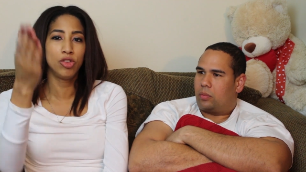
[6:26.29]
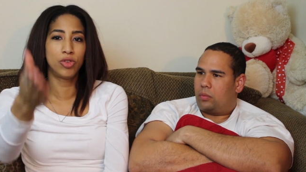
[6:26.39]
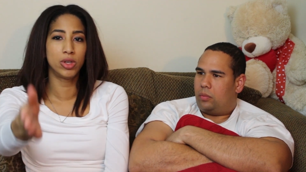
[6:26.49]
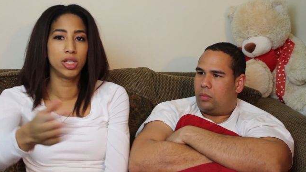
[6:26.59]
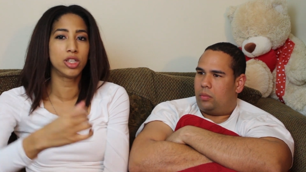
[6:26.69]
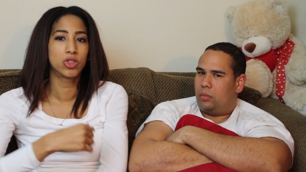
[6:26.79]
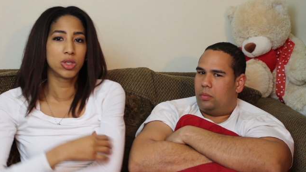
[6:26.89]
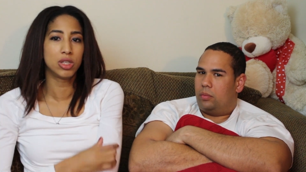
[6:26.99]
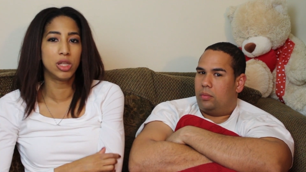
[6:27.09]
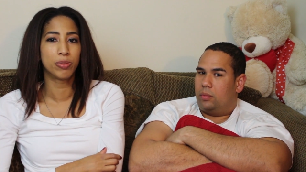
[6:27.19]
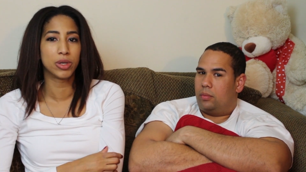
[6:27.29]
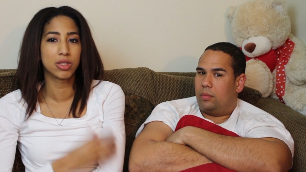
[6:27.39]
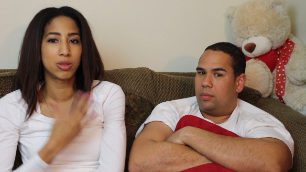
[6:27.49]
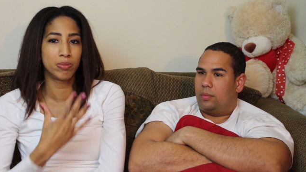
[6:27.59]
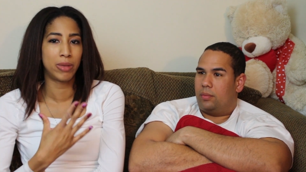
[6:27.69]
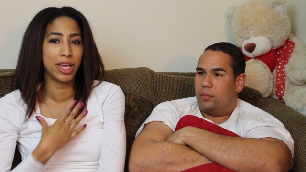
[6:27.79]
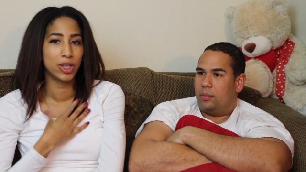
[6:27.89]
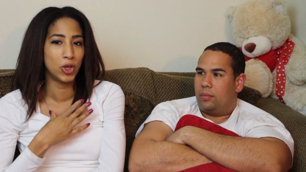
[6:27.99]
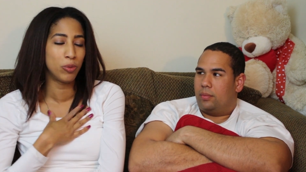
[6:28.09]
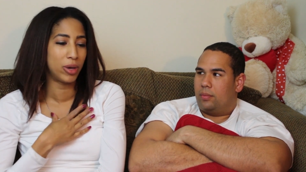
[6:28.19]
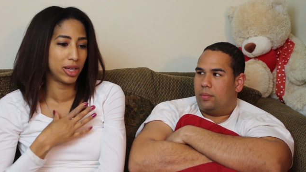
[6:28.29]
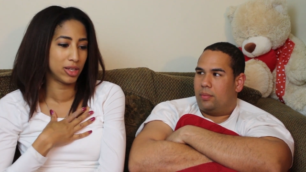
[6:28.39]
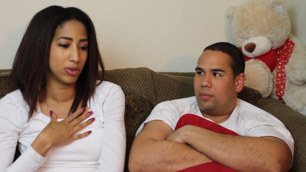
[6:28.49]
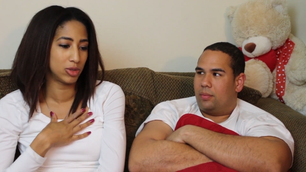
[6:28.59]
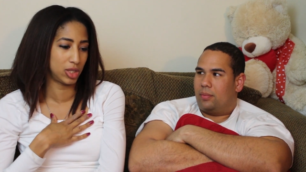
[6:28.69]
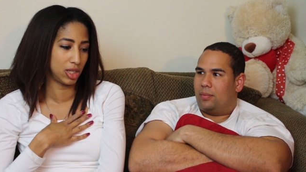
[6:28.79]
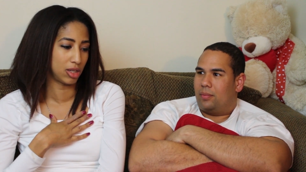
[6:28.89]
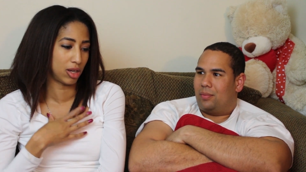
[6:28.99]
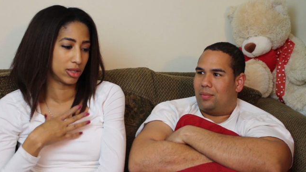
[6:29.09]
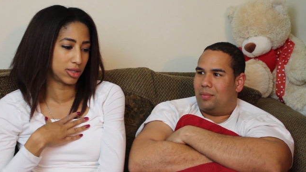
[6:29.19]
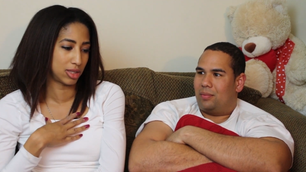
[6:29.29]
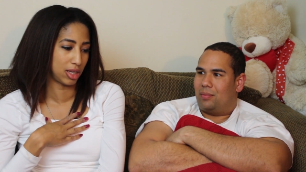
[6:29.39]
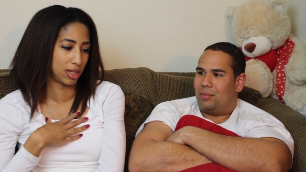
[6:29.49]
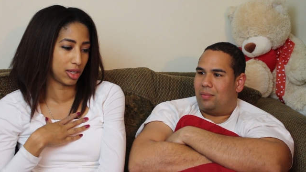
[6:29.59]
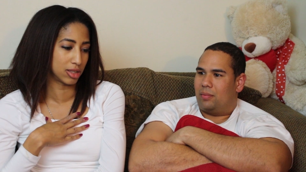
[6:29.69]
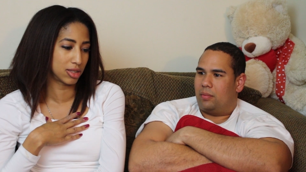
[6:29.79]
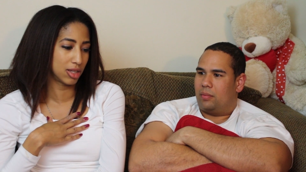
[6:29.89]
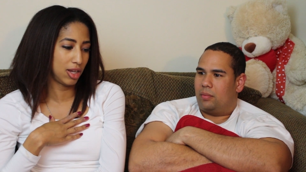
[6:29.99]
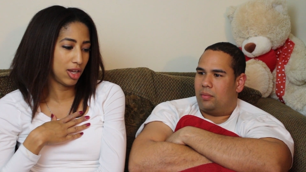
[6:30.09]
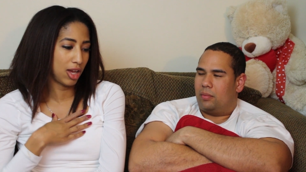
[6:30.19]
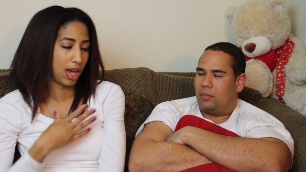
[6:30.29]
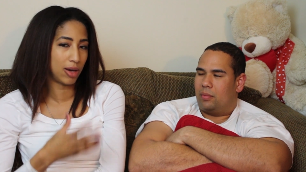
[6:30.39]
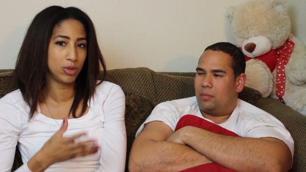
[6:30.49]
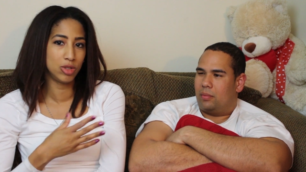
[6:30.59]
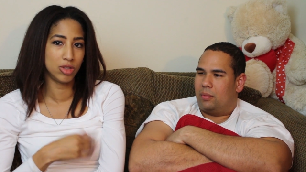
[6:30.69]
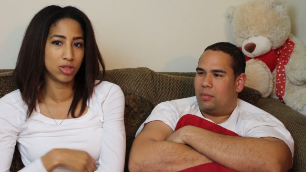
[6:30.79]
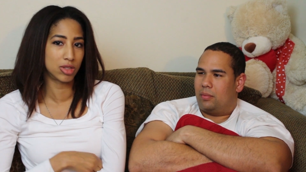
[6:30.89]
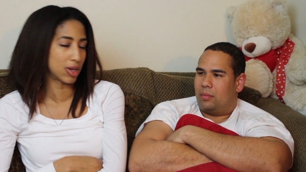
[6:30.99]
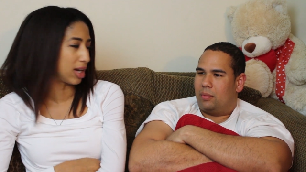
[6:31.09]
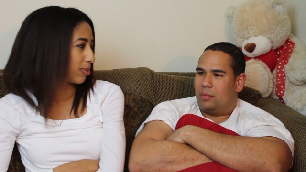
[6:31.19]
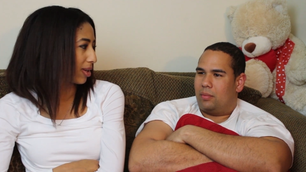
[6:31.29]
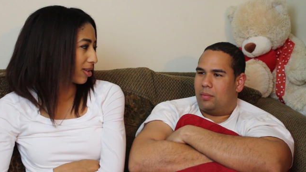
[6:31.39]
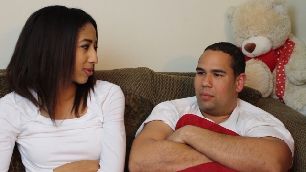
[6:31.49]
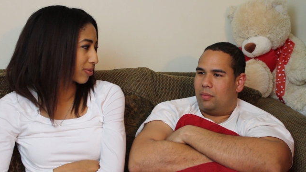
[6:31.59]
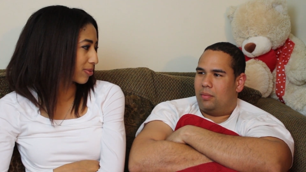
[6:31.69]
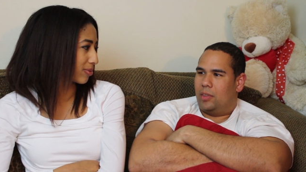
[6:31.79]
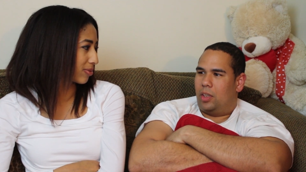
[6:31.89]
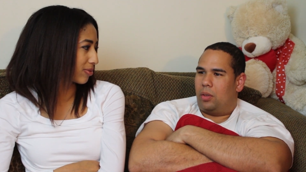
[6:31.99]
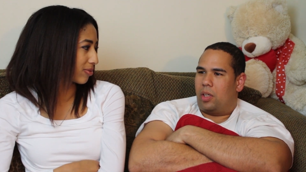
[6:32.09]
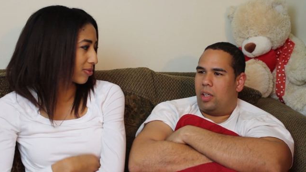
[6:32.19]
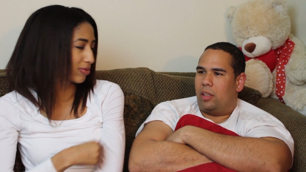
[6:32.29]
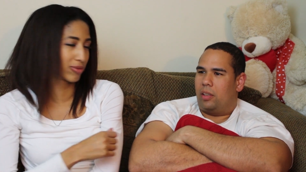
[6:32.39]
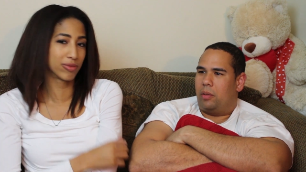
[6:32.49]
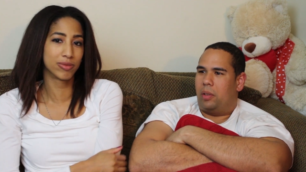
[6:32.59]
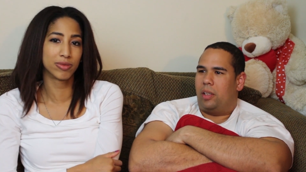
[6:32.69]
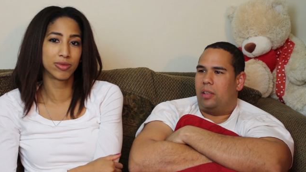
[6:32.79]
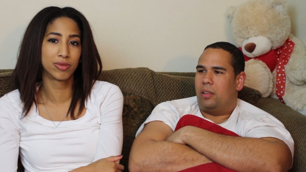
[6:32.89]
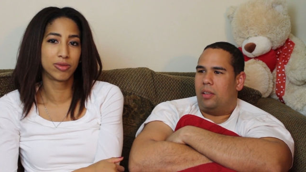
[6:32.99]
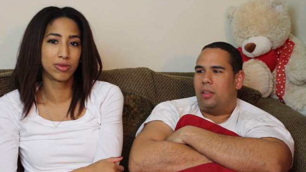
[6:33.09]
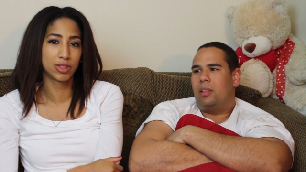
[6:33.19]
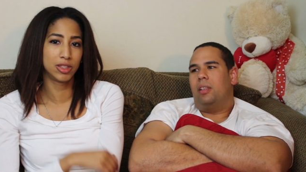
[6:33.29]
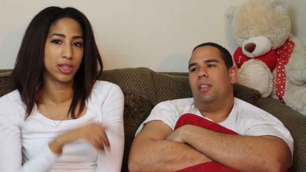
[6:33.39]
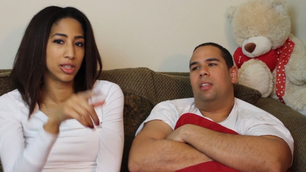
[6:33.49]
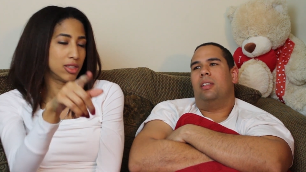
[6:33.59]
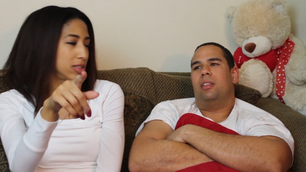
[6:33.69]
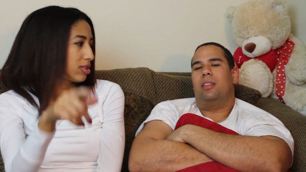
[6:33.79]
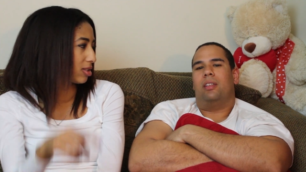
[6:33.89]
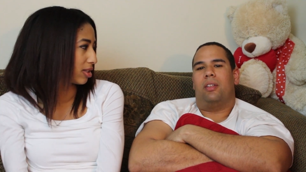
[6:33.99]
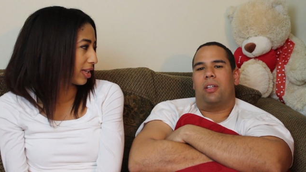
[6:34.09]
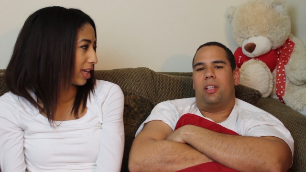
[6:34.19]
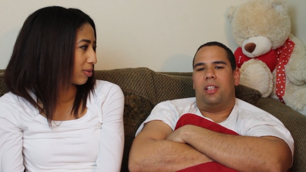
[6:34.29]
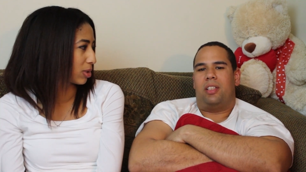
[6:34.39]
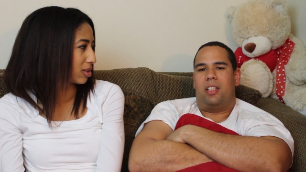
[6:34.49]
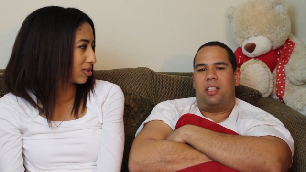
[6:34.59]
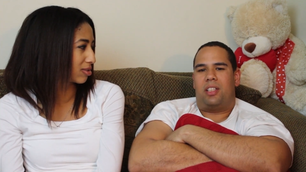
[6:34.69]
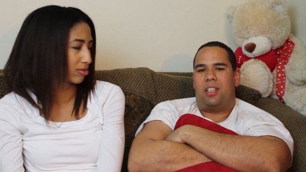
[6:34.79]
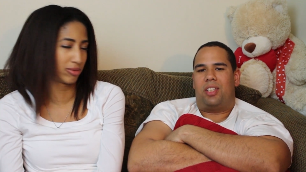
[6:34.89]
Speaker 1: for the Extreme Clippers my couponing routine on Sundays, how would you describe it?
Speaker 2: Okay, you ready?
Speaker 1: You gotta look into the okay, camera. This is